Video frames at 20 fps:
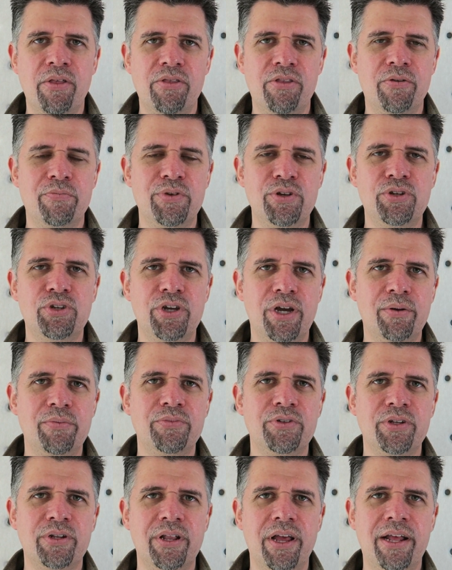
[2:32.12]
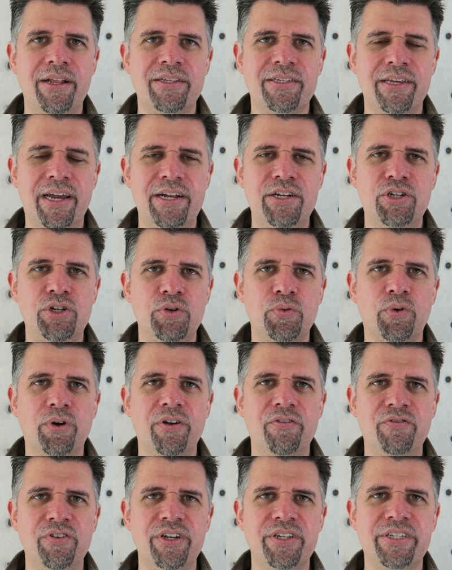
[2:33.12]
the museums and sites you
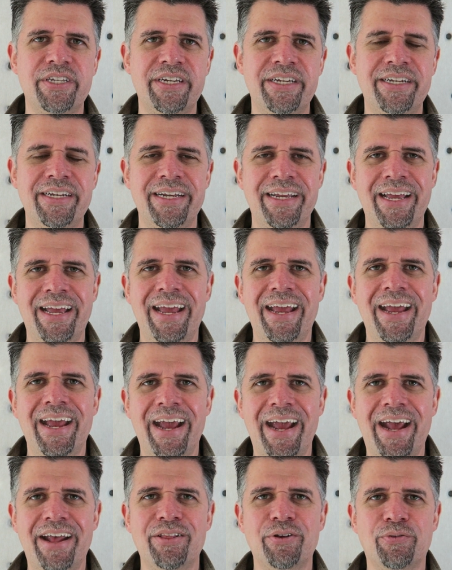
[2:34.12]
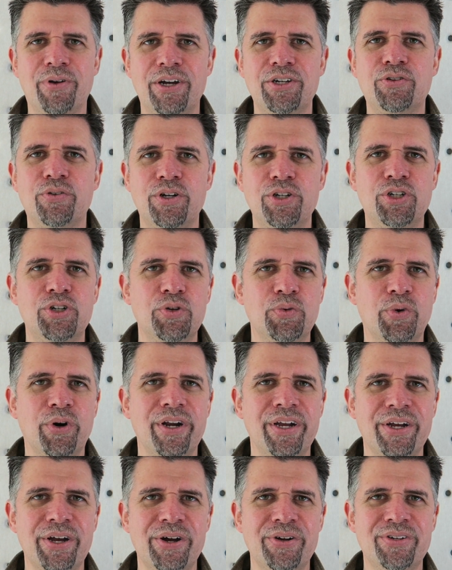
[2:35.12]
want to visit, and the restaurants you
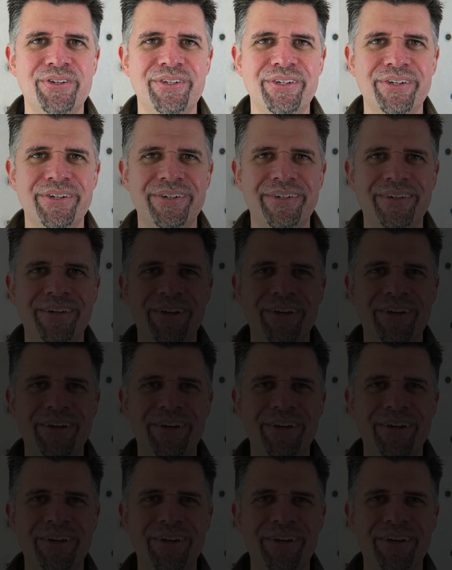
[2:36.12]
want to go to.